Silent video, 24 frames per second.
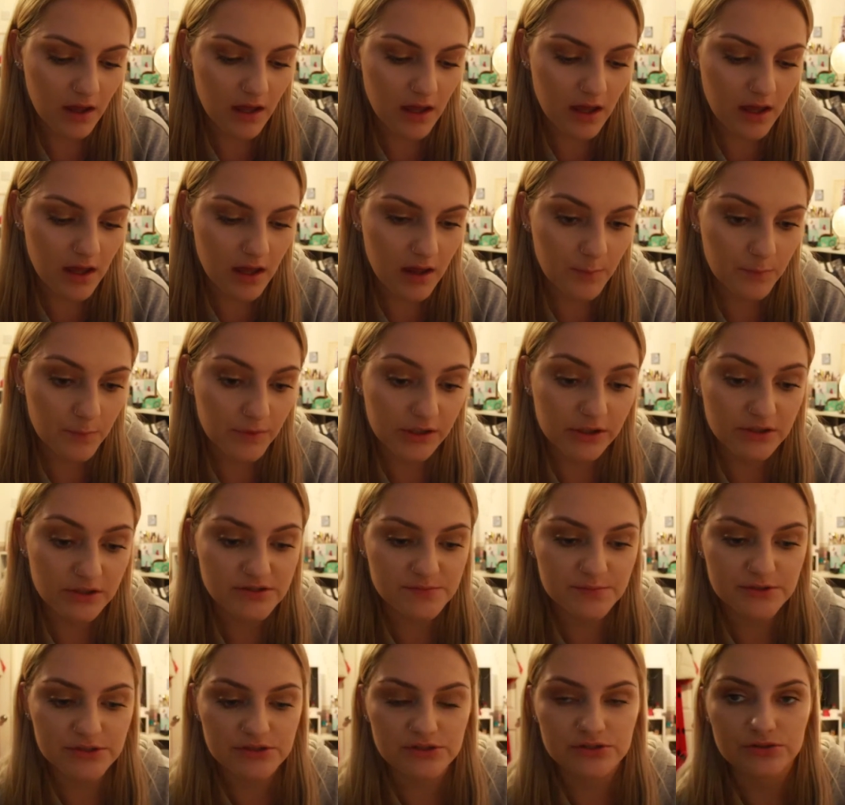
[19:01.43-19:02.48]
Um, the
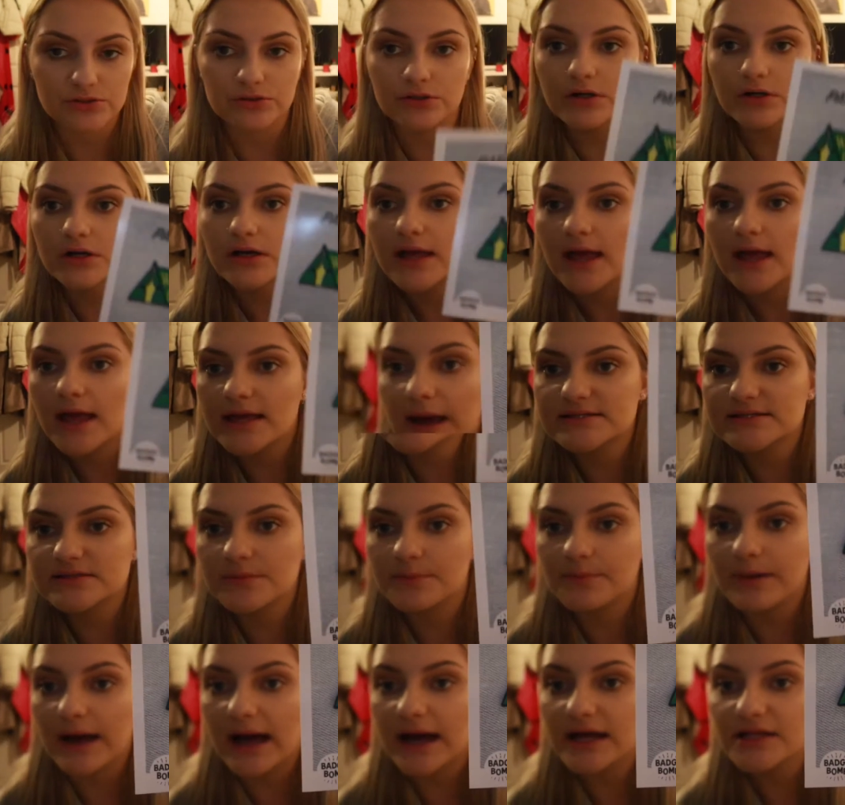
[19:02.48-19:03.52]
Lost Bookstore. It's a
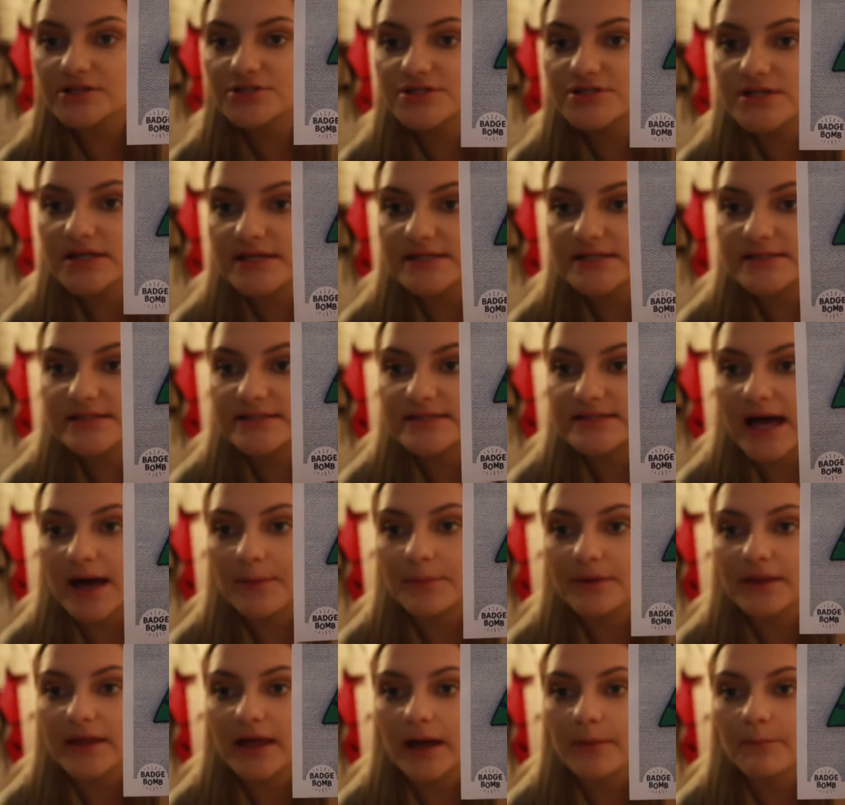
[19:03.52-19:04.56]
badge and it says
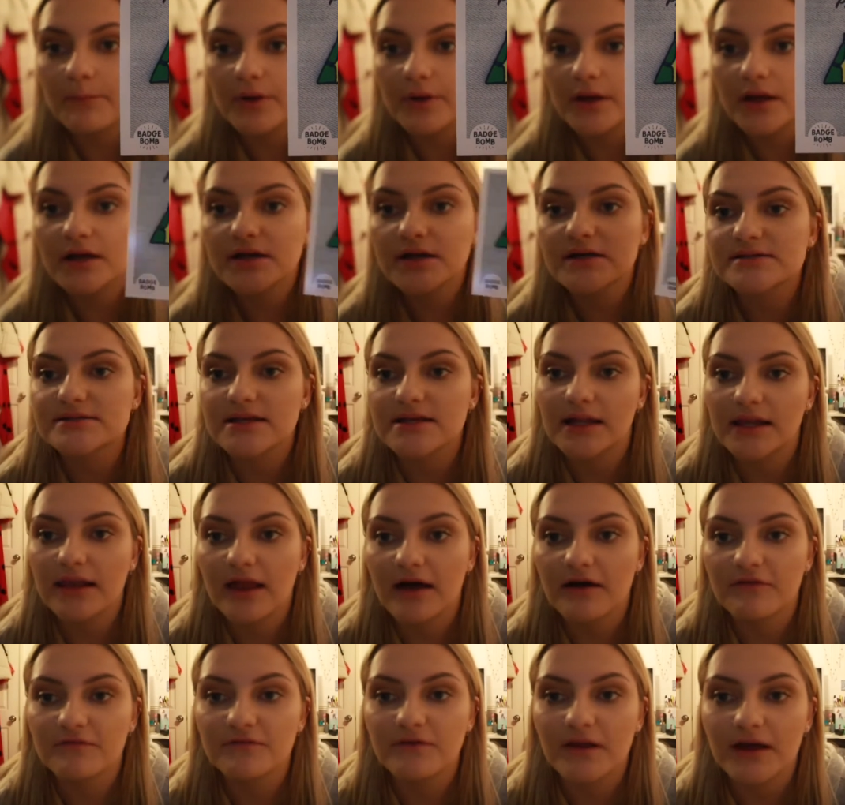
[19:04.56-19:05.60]
Happy Camper, because I
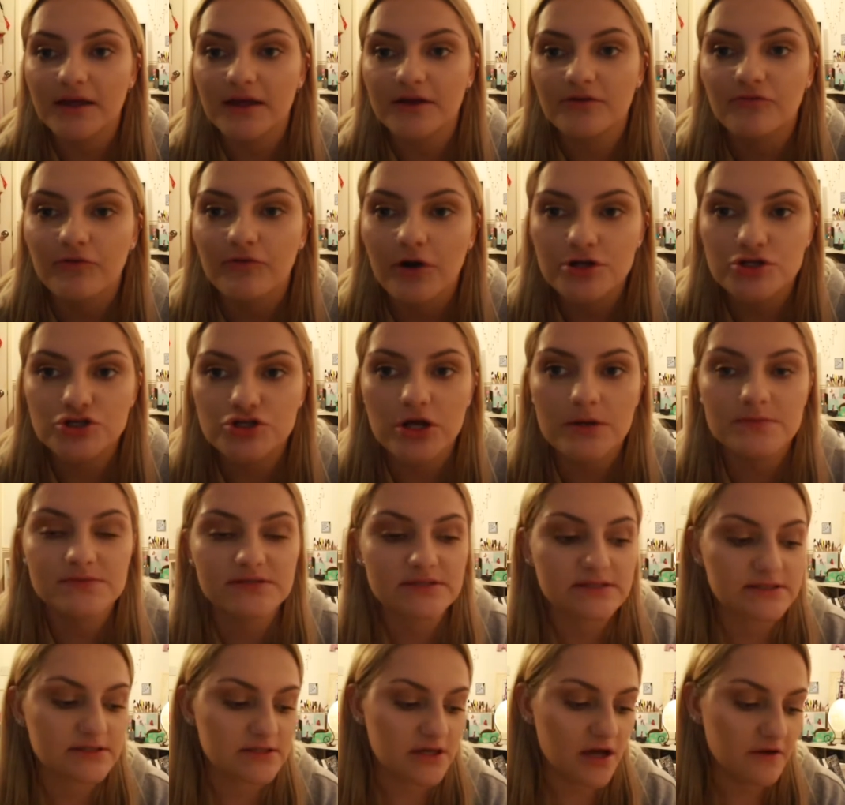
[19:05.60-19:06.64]
love like road trips
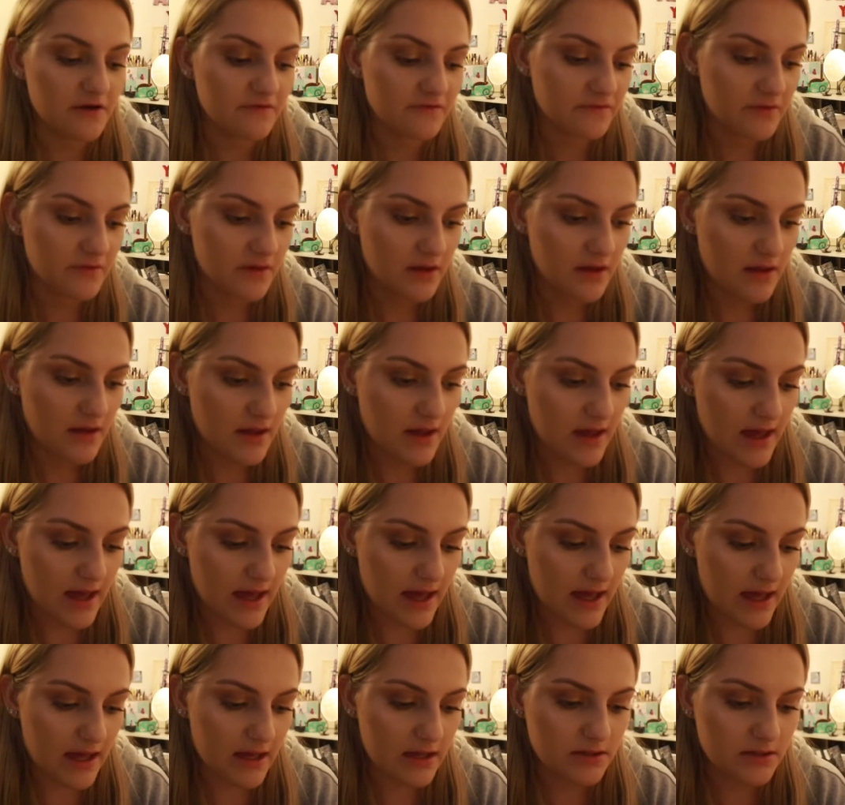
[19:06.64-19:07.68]
and stuff,
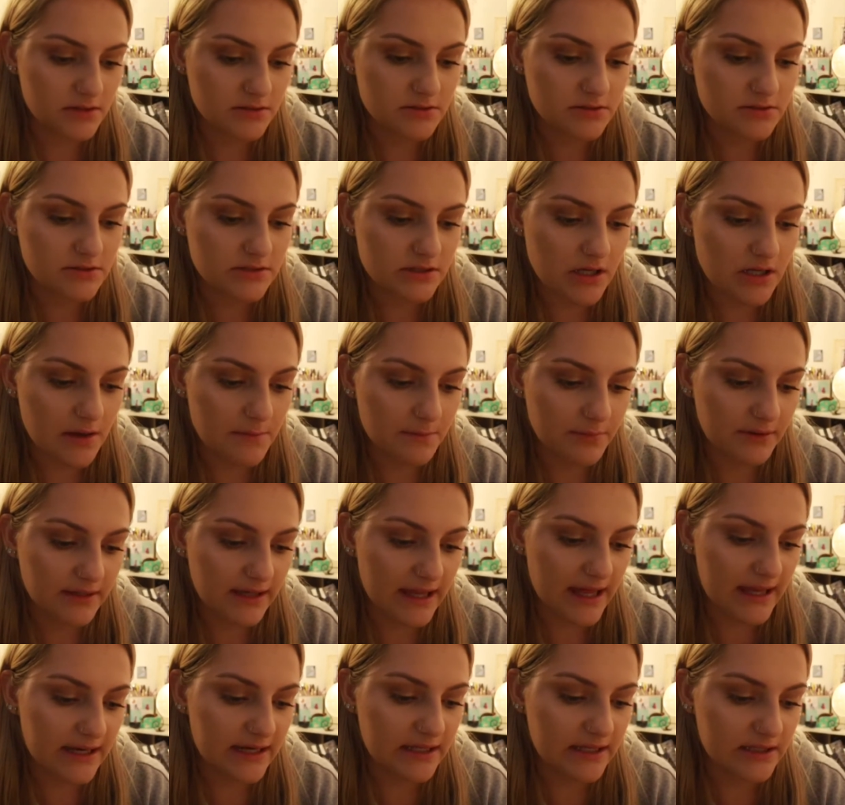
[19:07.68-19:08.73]
and I'm
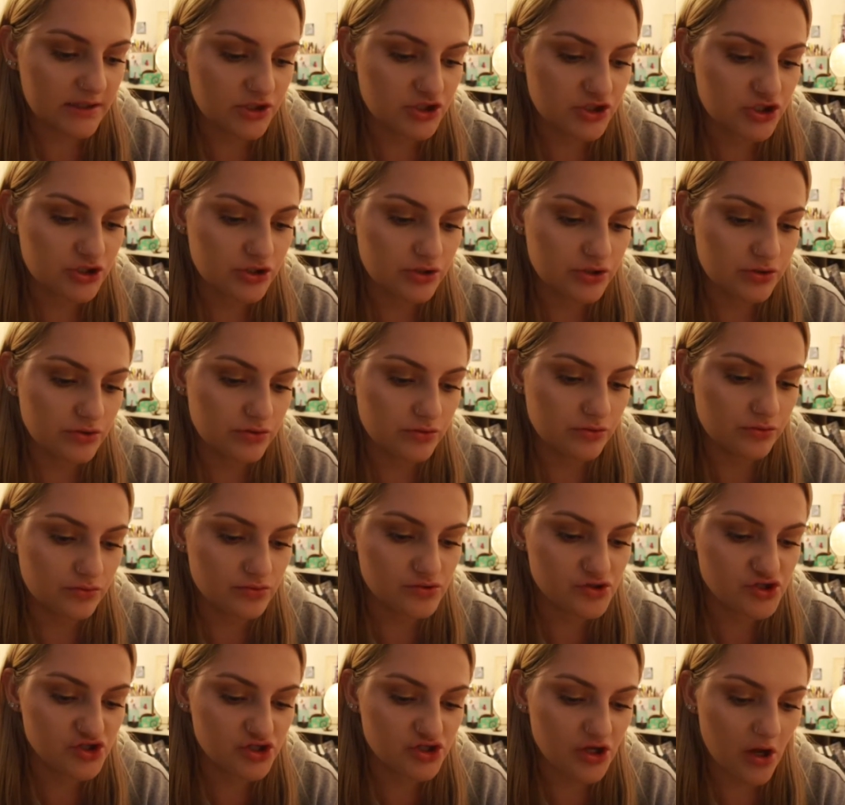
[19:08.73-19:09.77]
planning to
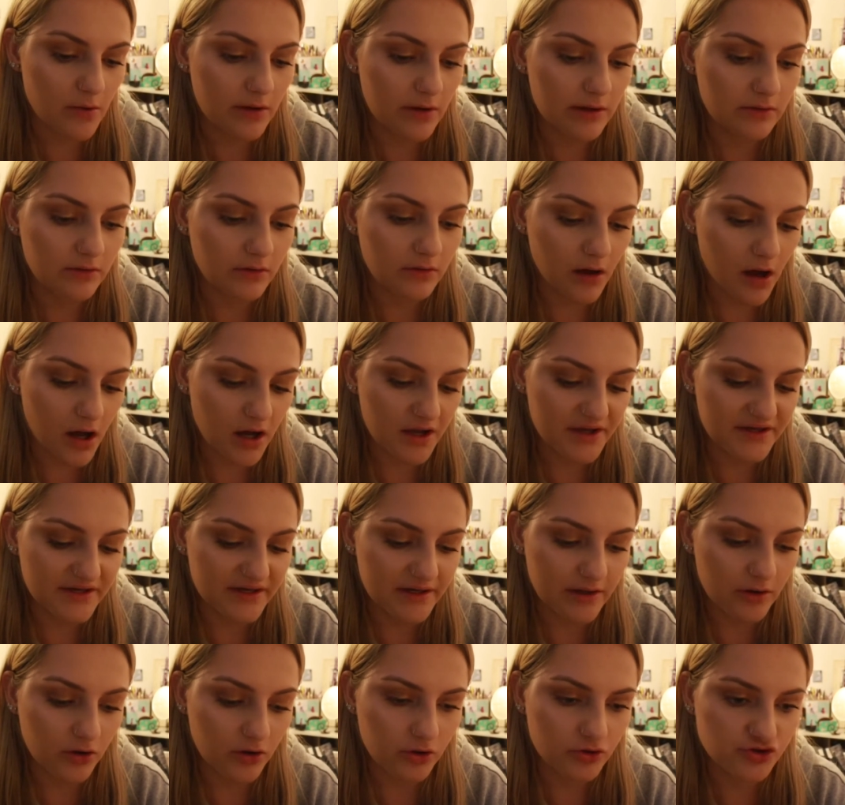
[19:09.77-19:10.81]
sew it or iron
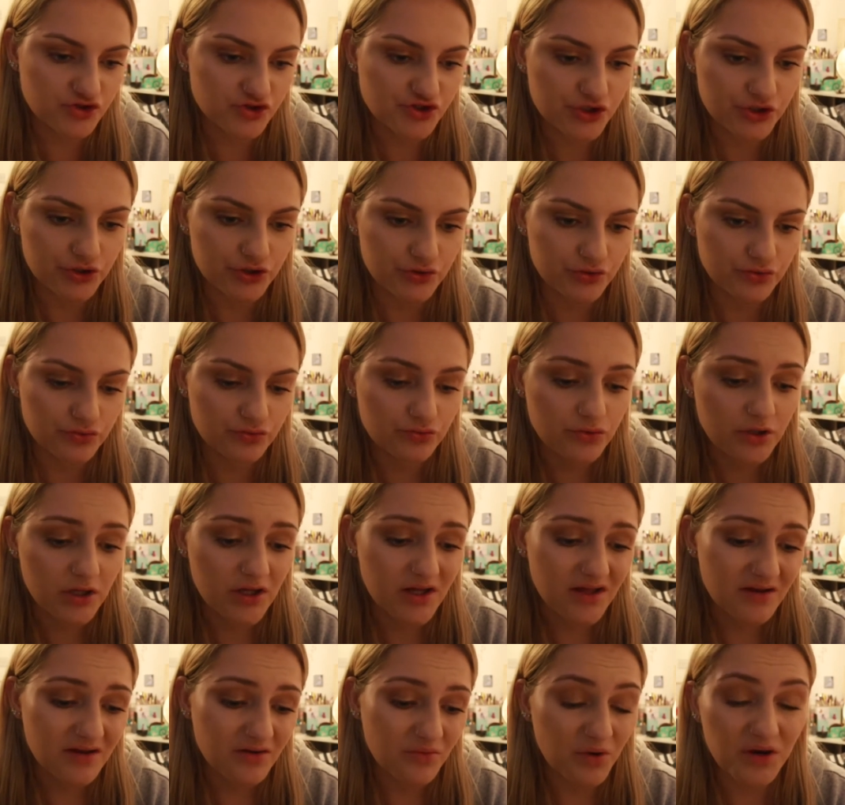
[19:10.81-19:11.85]
it onto
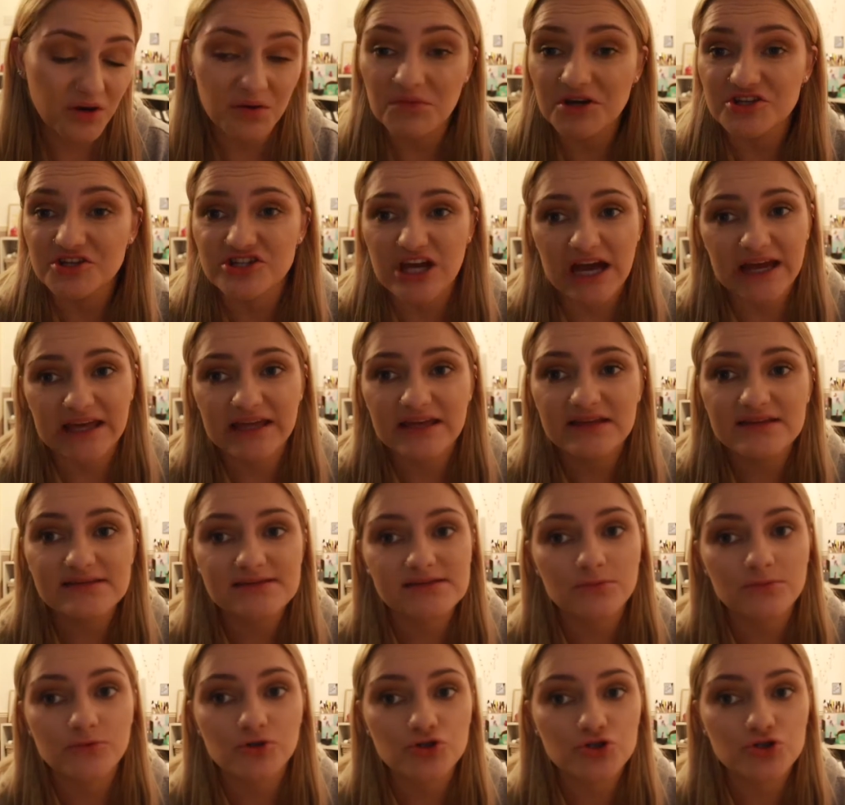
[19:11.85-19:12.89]
one of my jackets.
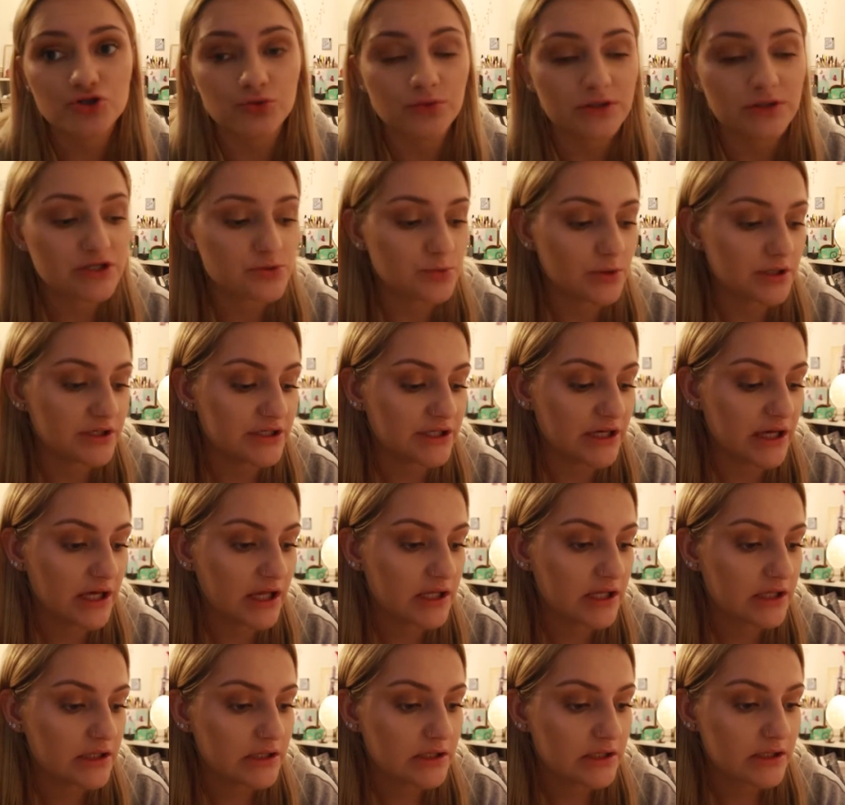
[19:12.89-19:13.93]
I'm not sure which one yet.